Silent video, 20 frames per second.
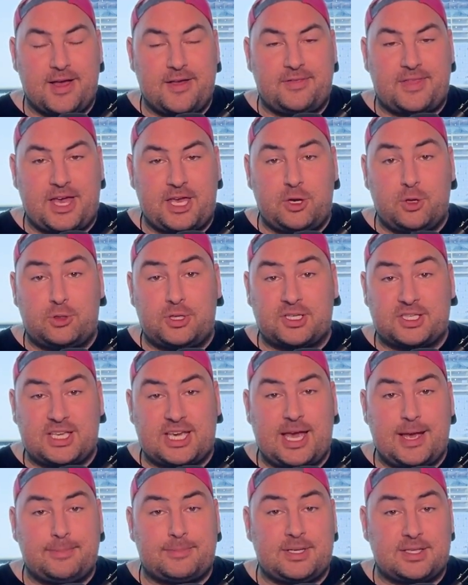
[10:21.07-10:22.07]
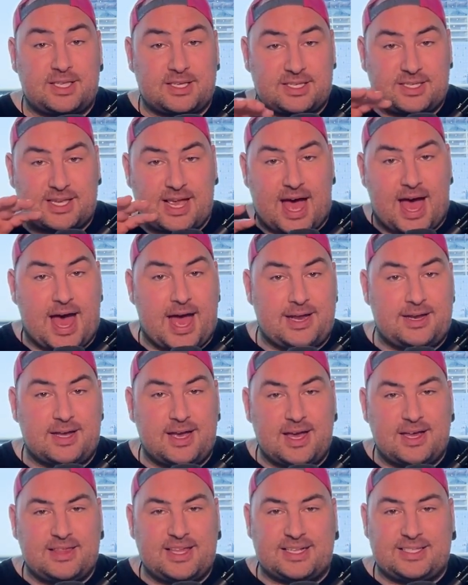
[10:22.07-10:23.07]
That you just keep to the side
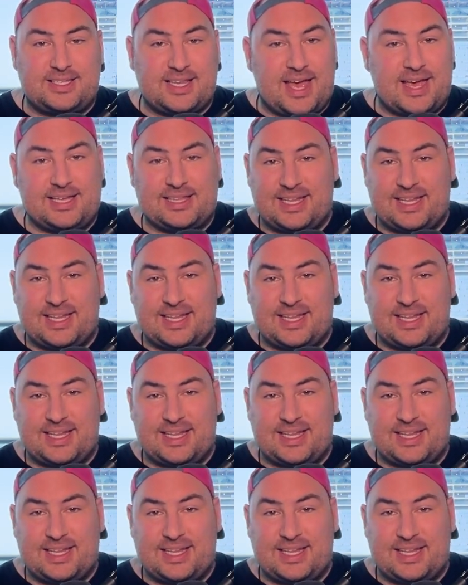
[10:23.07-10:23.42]
that's like,